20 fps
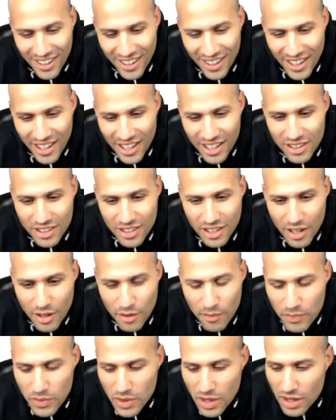and
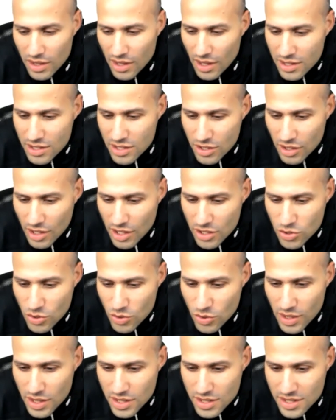that's
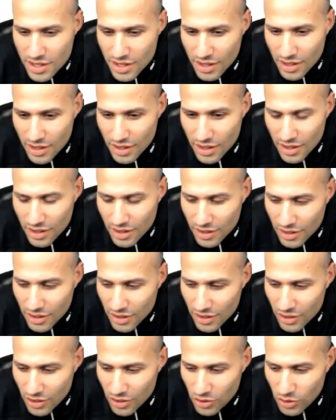always a
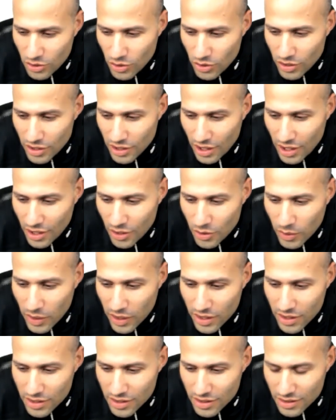unique
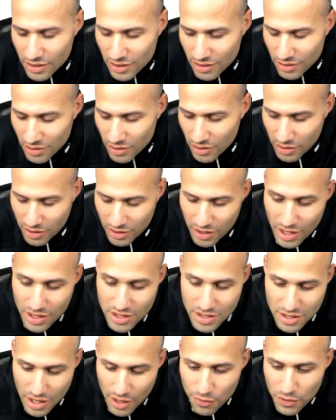way to
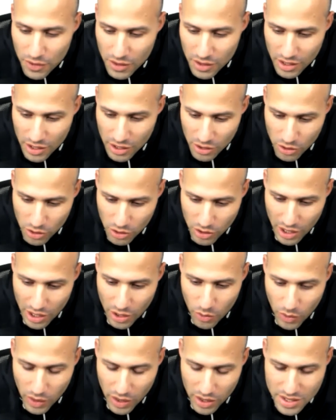that's definitely a
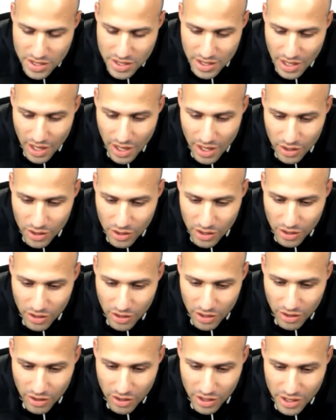unique way to start.
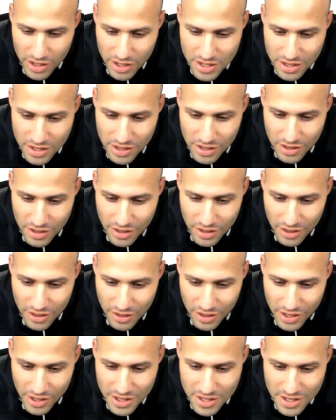I guess
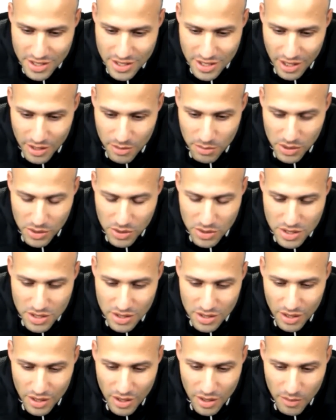to say,
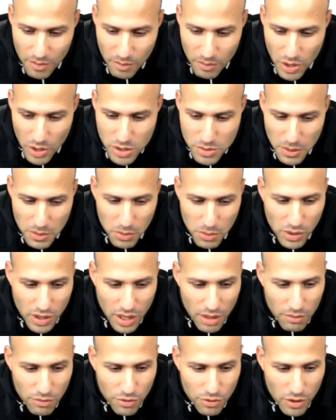because most people
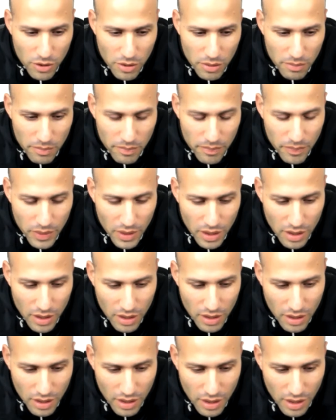come from
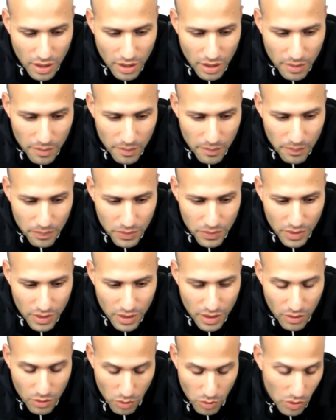
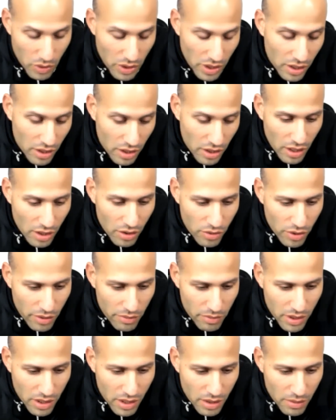well, in Krav
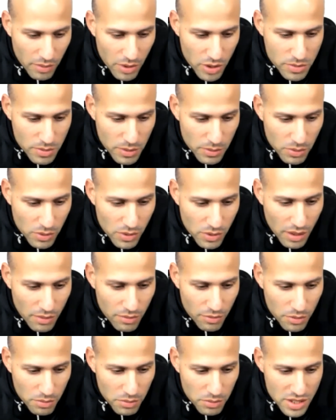Maga, most people come
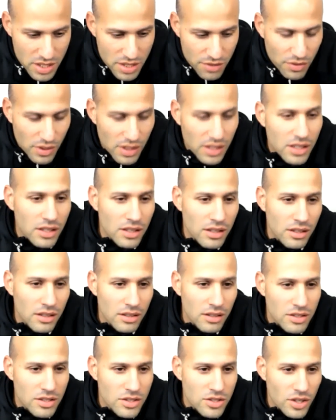from the civilian
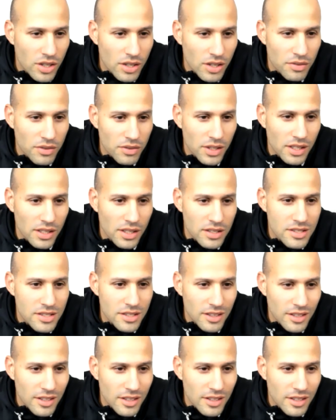side of things, and